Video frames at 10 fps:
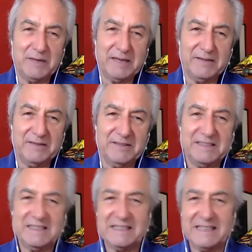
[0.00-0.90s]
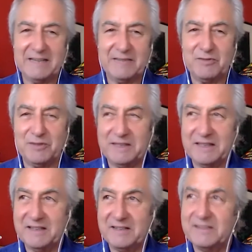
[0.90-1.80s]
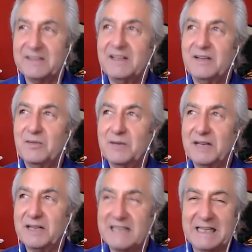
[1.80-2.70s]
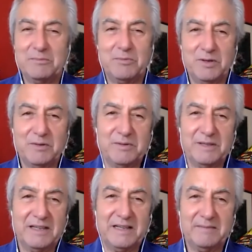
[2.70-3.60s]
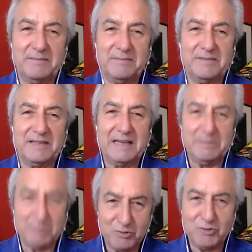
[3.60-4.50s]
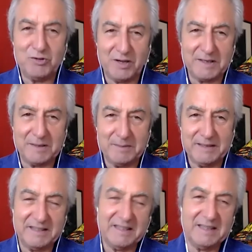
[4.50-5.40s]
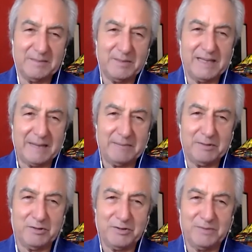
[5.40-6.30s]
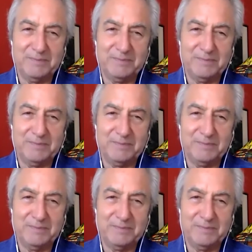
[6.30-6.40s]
air this, it's not fully there, when it's at a point where I'm able to talk about that, I'd be happy to.